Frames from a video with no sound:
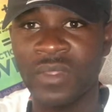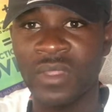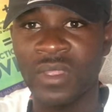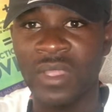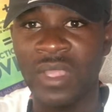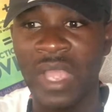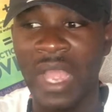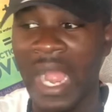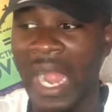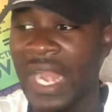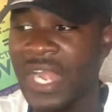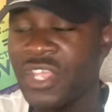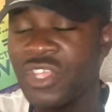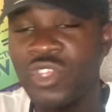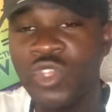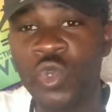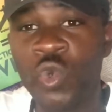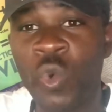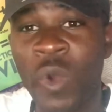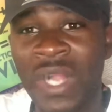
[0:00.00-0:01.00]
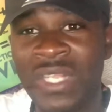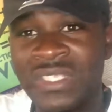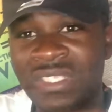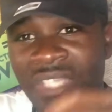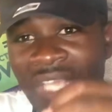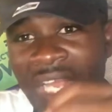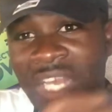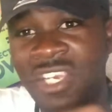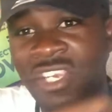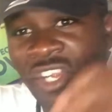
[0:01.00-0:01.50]
And you
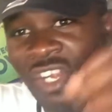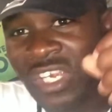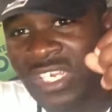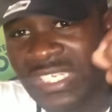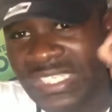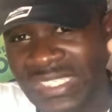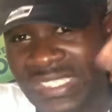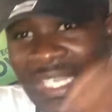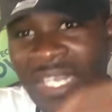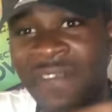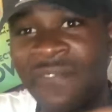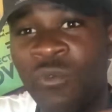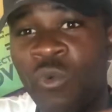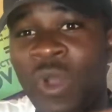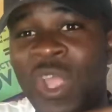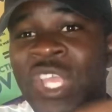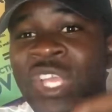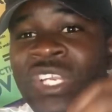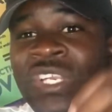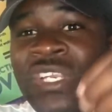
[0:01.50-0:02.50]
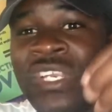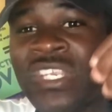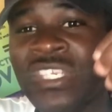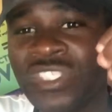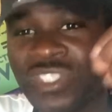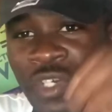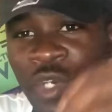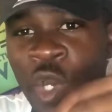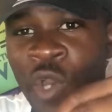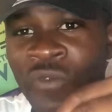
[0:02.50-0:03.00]
tell yourself what you
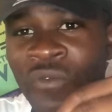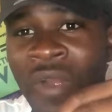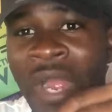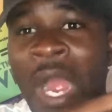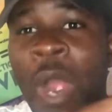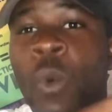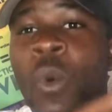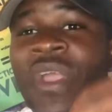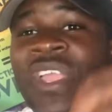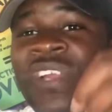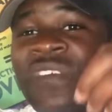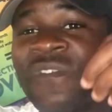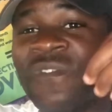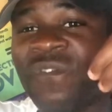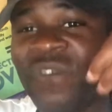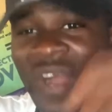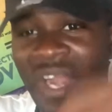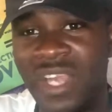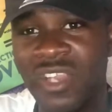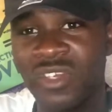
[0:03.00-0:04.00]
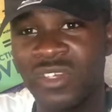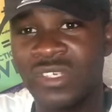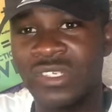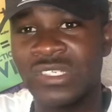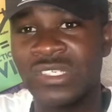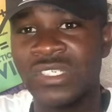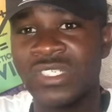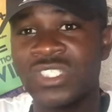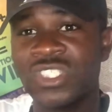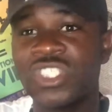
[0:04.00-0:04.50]
deserve and what you value.
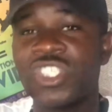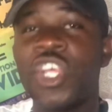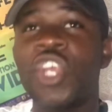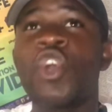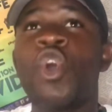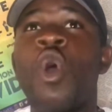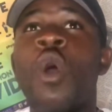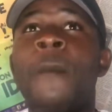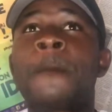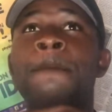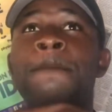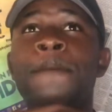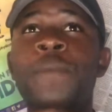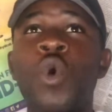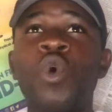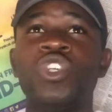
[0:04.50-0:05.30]
you go push